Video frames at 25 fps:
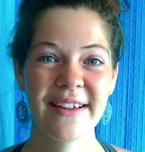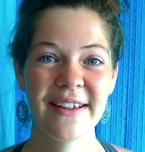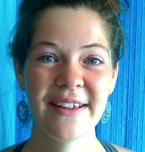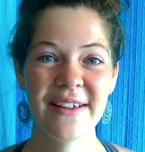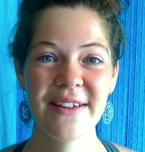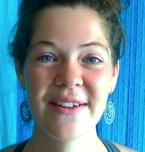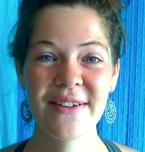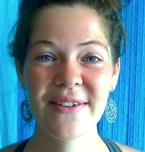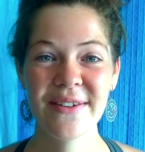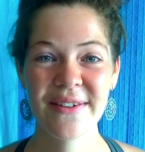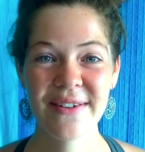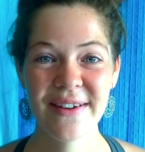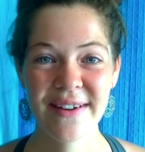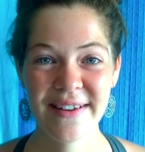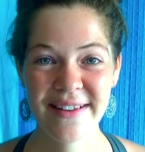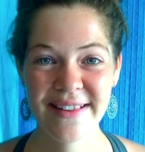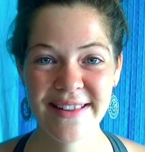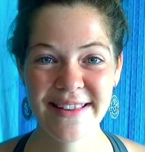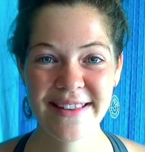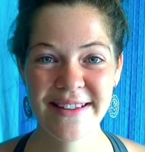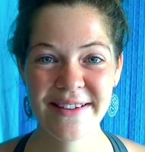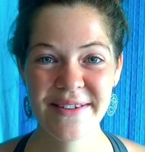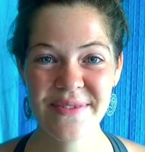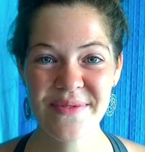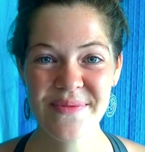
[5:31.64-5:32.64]
you're
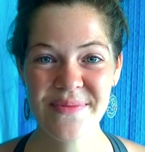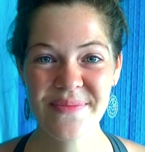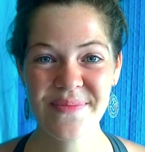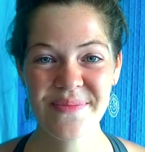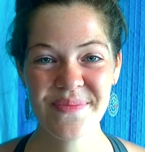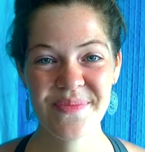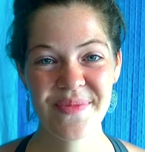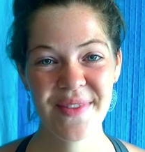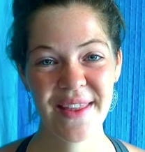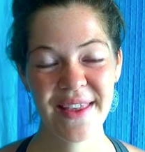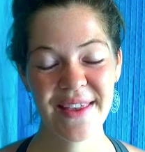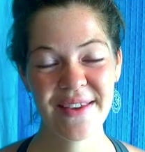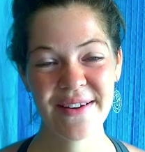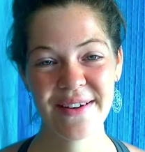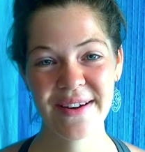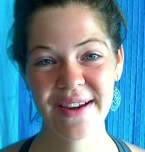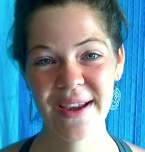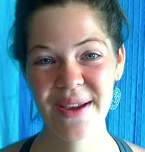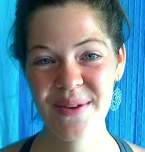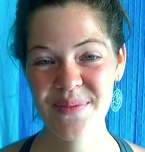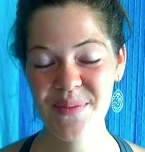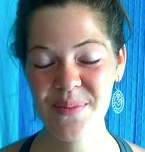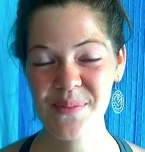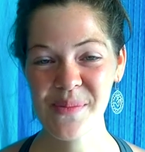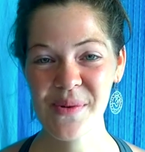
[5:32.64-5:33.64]
awesome, you're
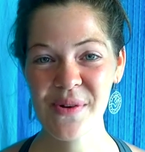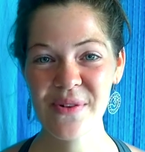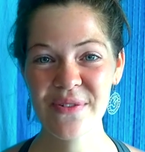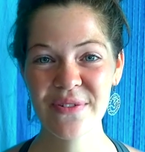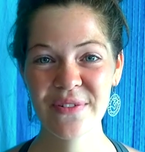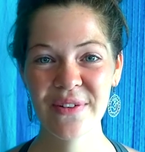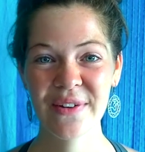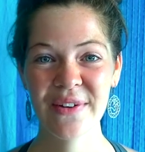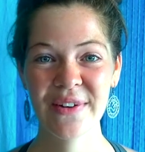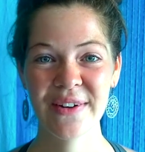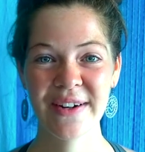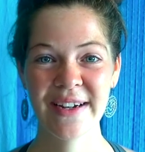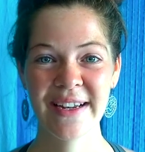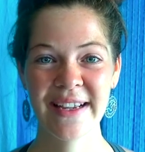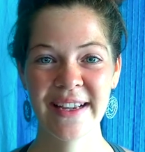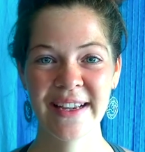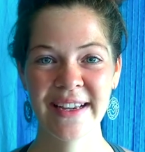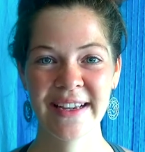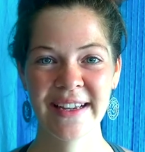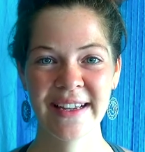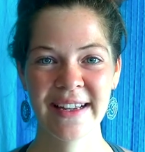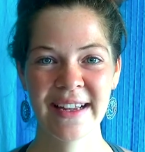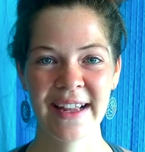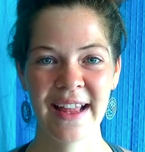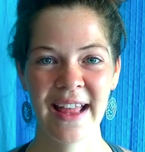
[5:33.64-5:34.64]
capable of
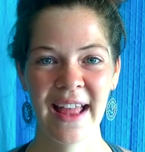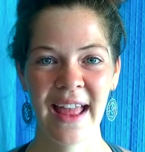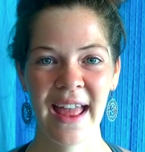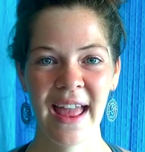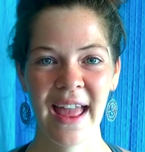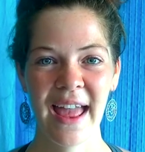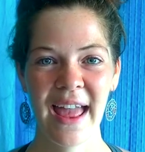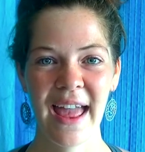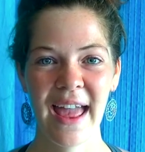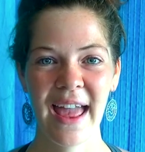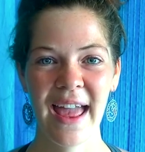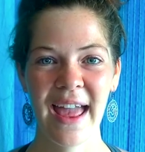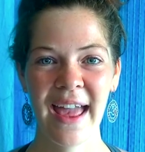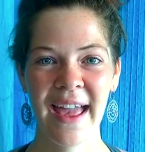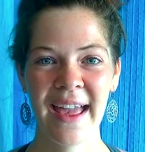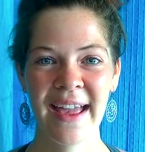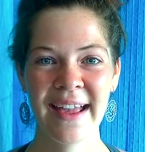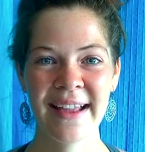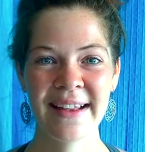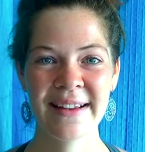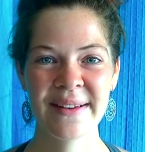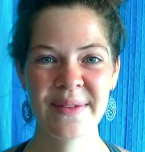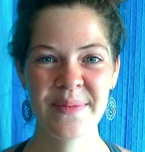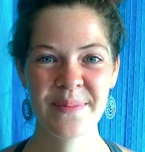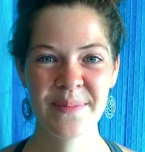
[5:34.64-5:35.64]
learning,
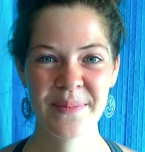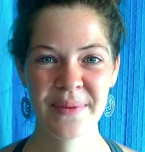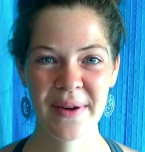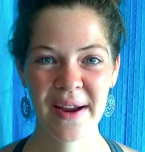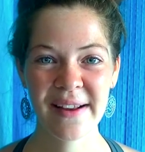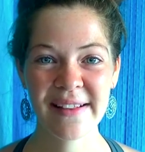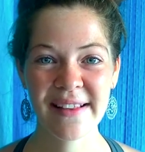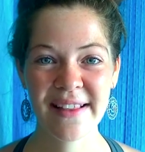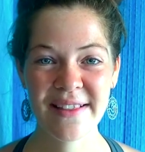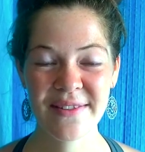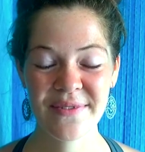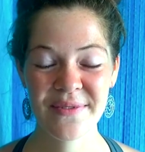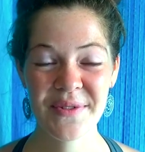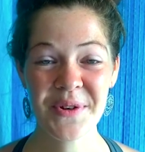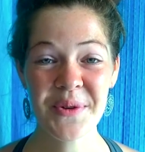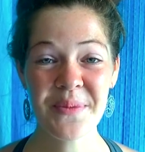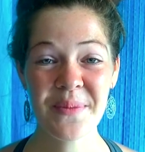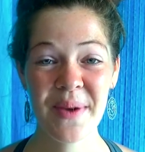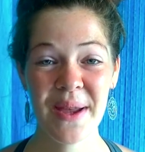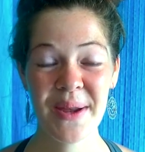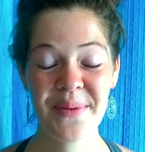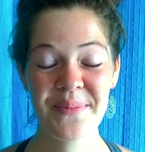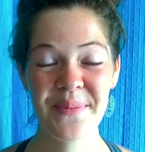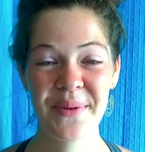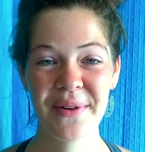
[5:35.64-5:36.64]
and practice will
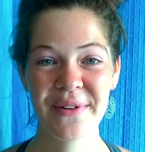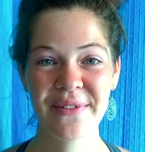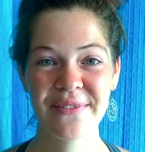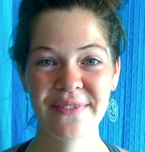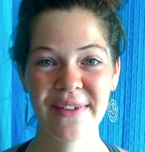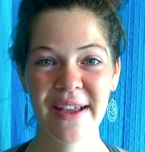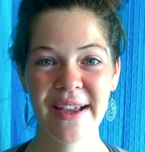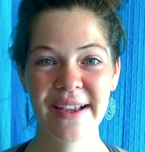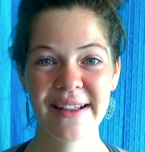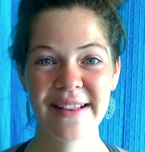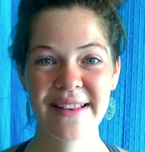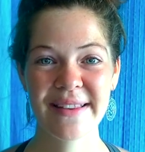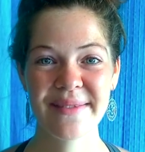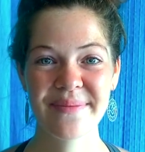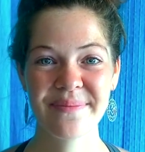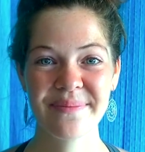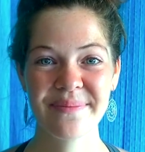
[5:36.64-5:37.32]
make perfect.